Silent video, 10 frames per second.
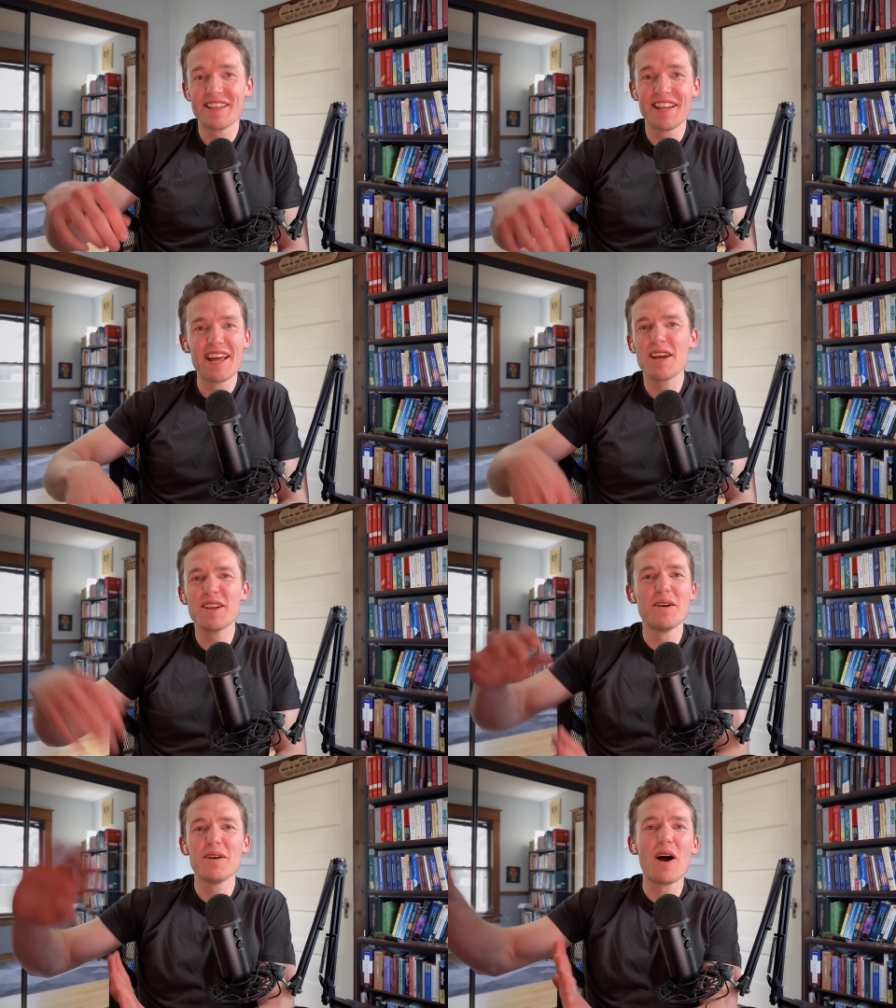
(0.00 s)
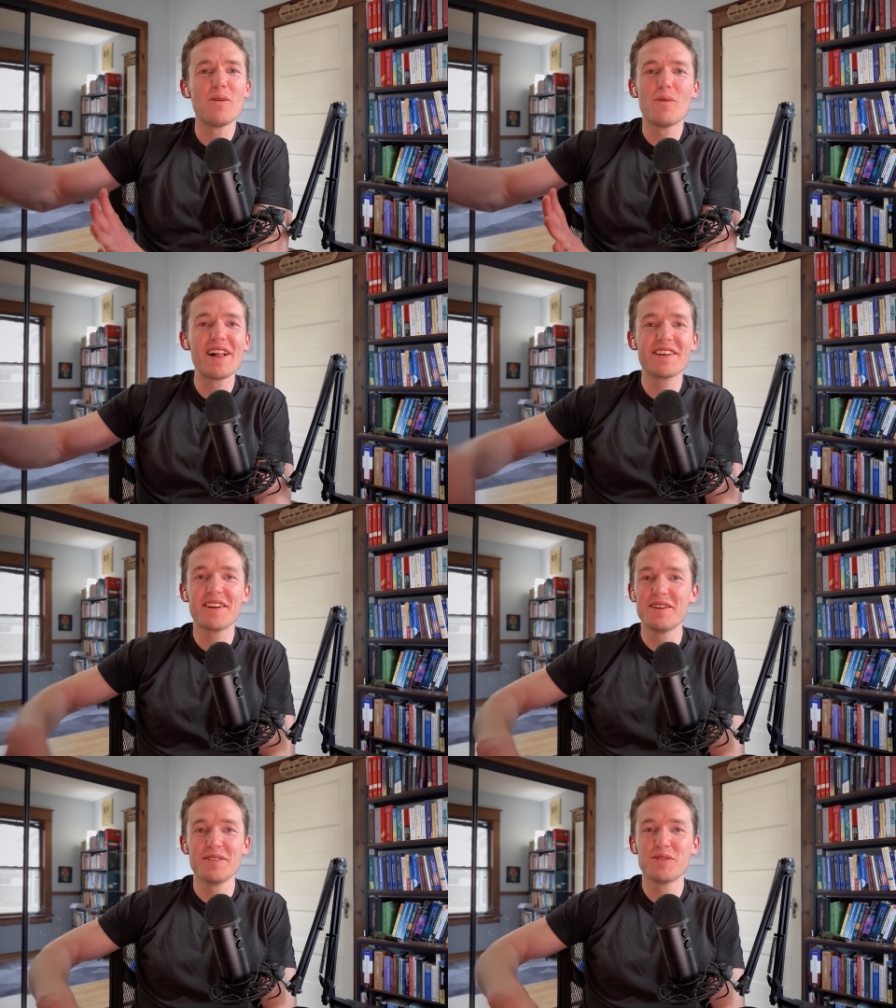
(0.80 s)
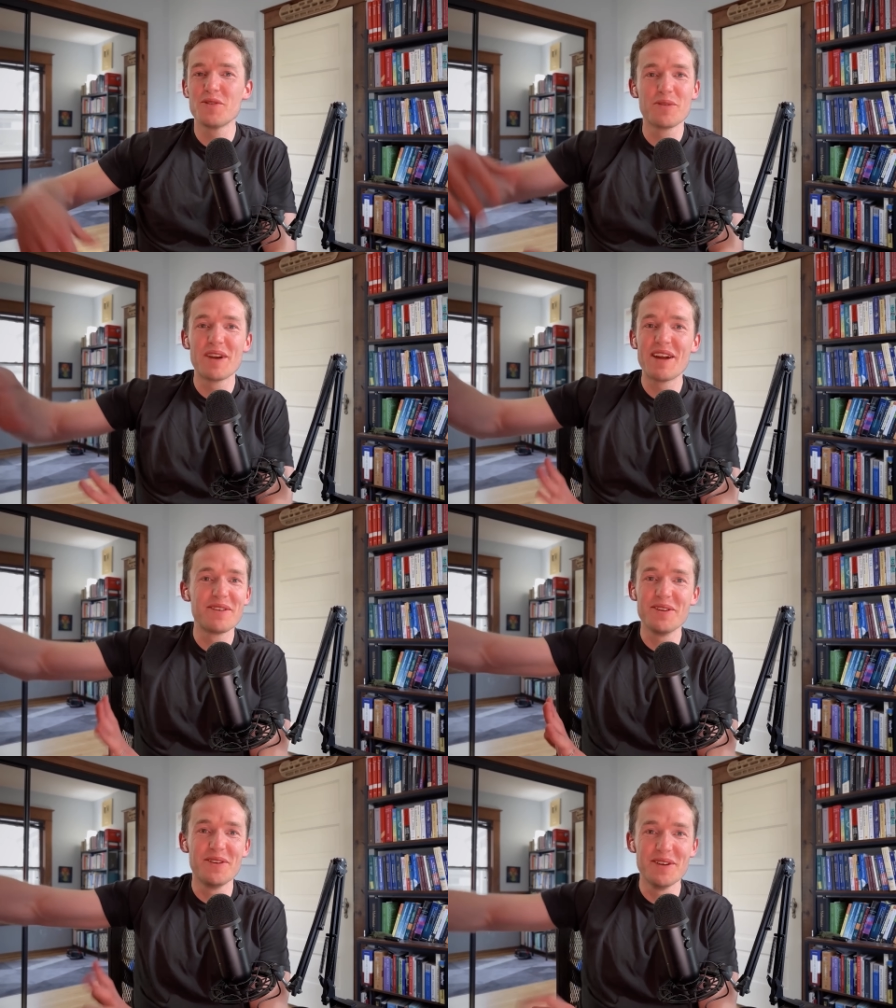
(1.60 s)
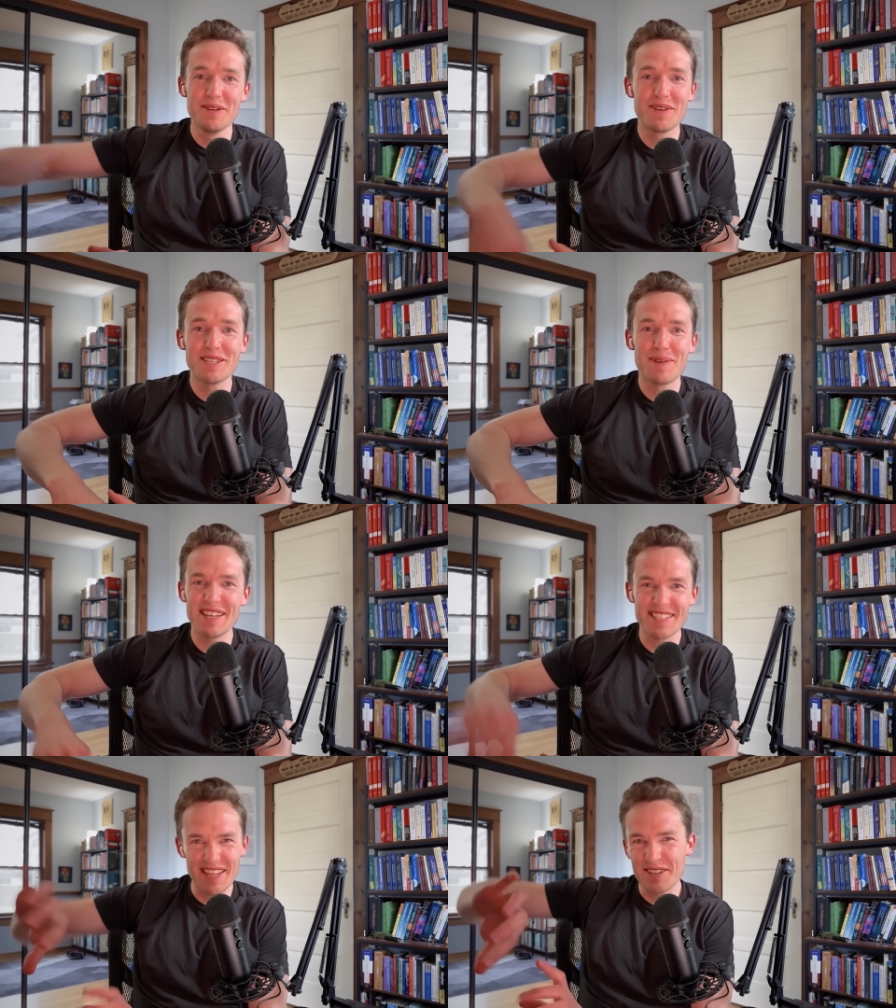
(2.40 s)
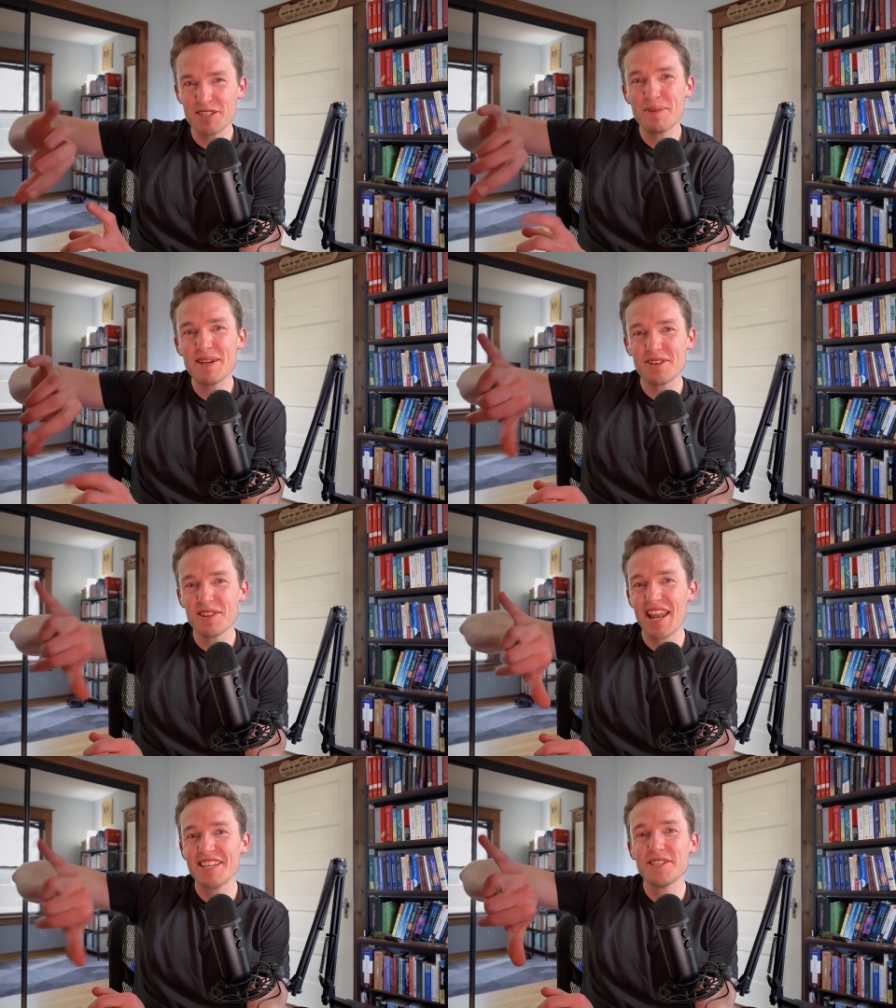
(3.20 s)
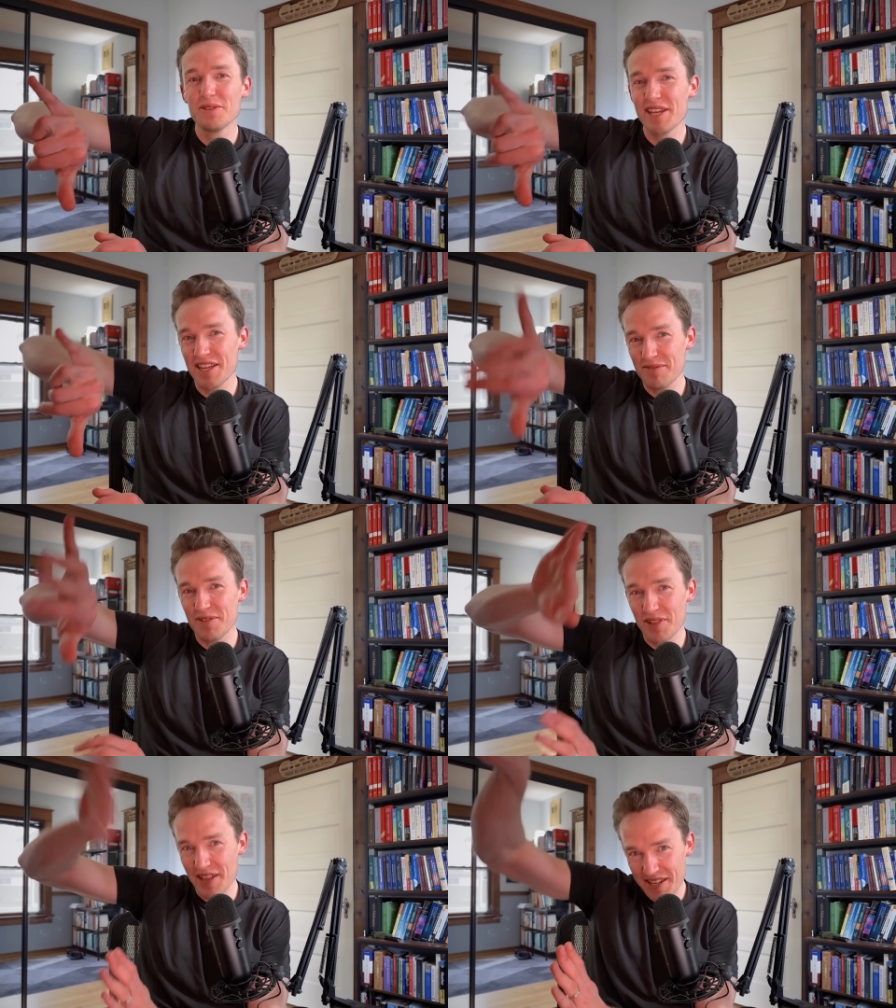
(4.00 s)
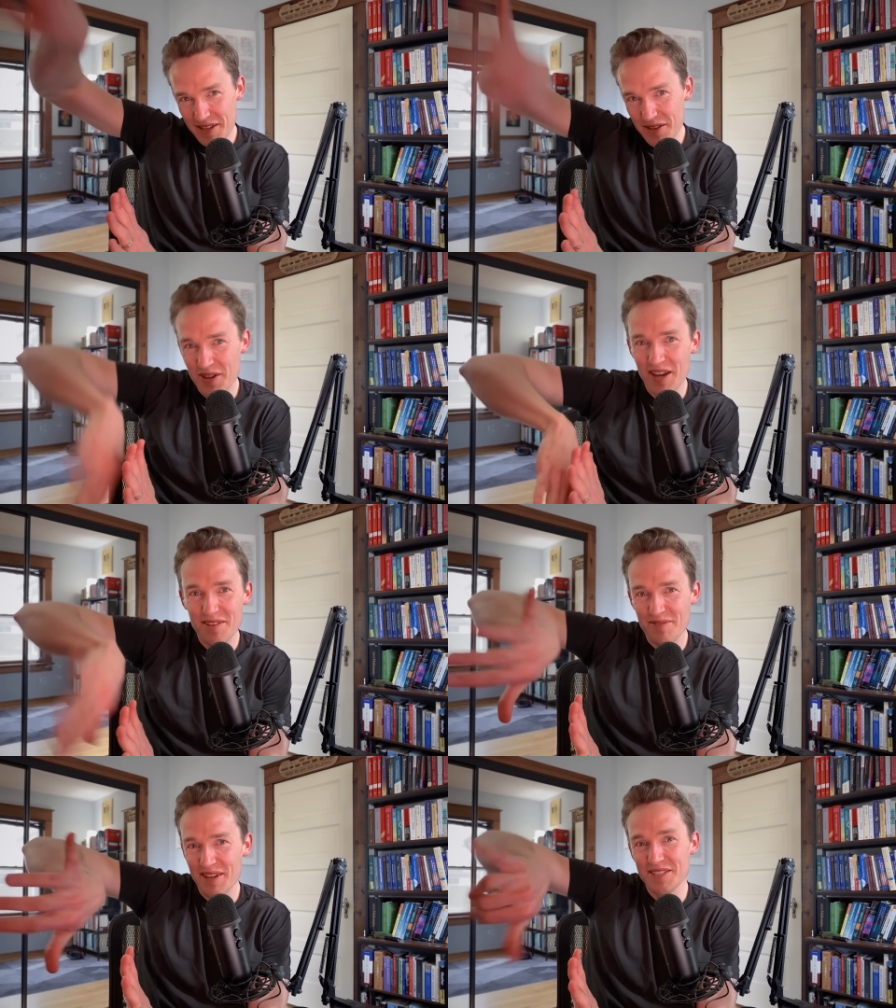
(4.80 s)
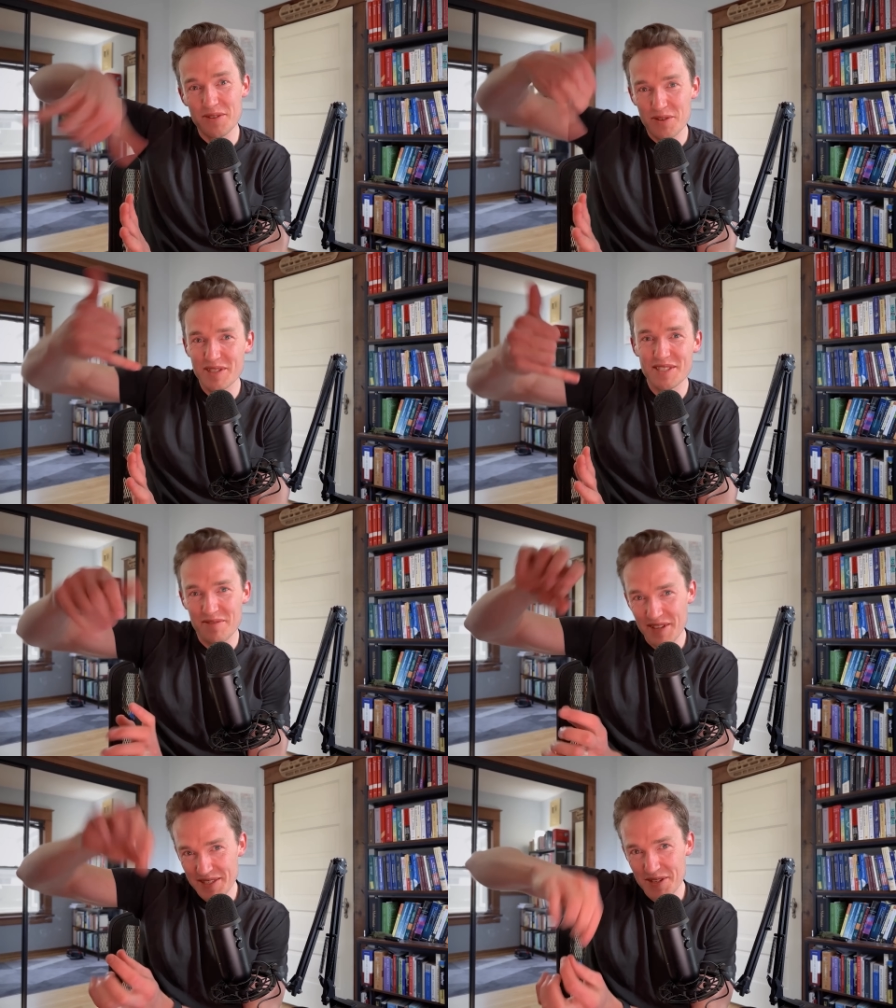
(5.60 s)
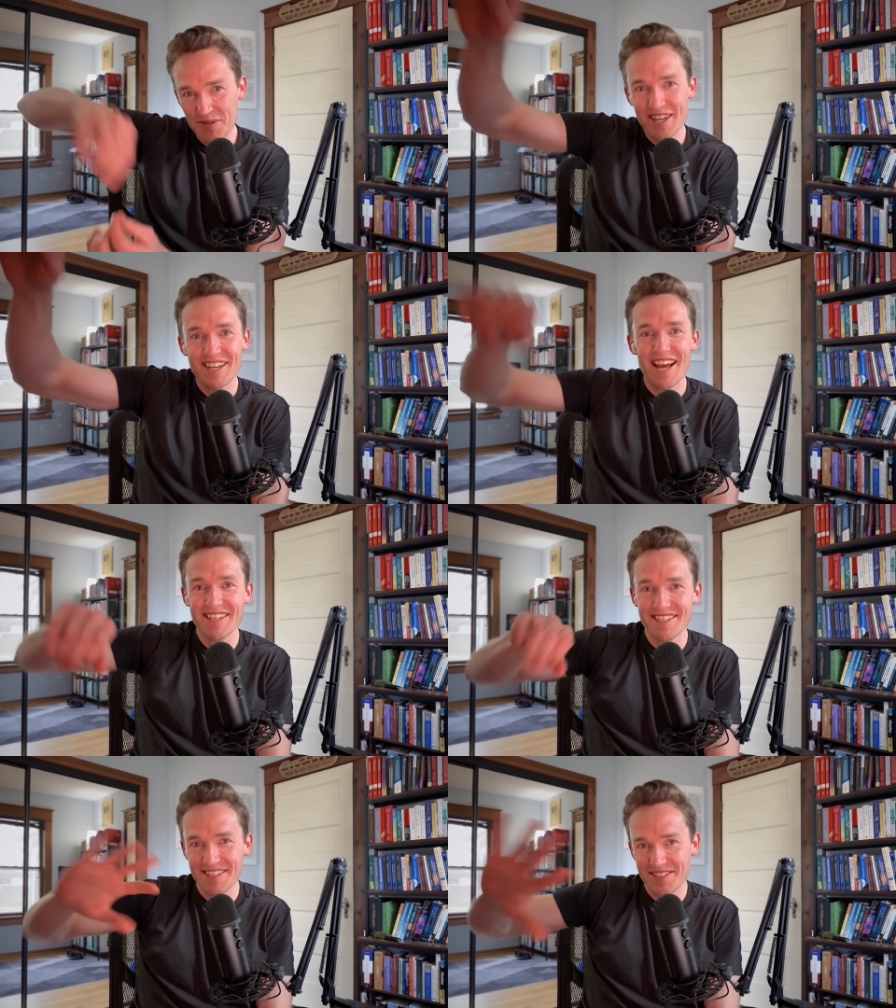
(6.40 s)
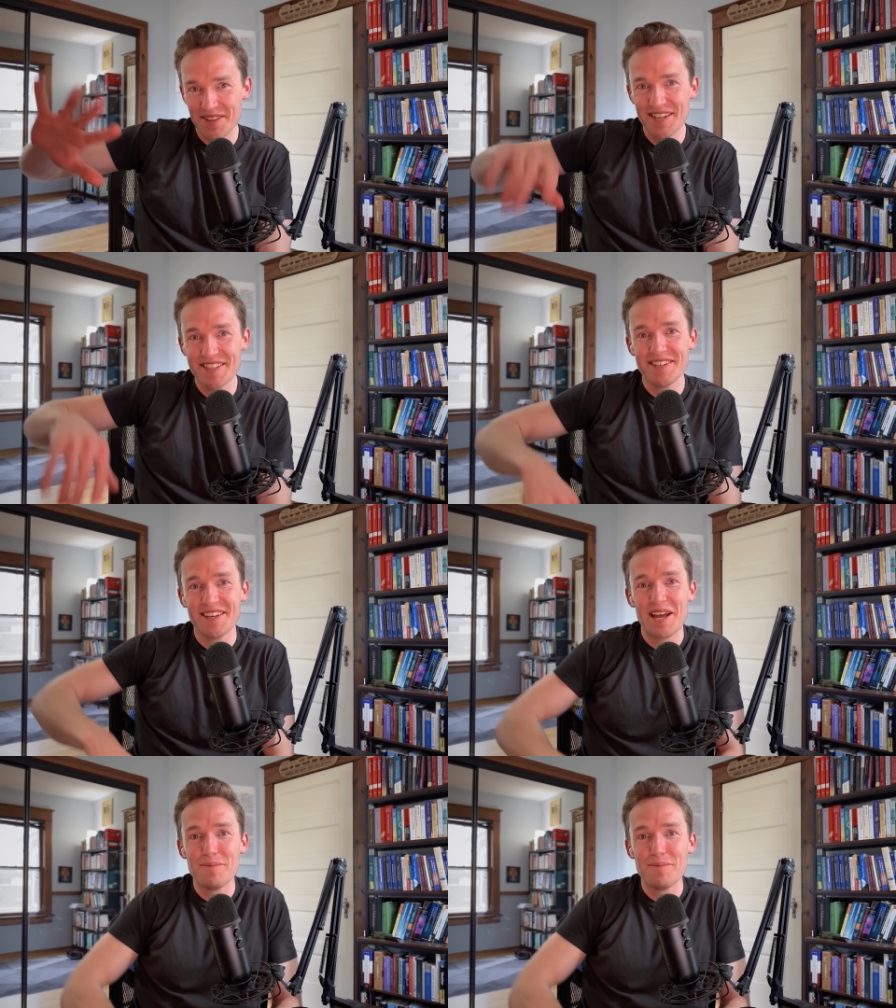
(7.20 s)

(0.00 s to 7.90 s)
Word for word: of the night, you know, all, while you're doing whatever you're doing, trespassing there, just make sure that as you leave, you like you cut the fence, you twist the fence, you reattach it so that it's a,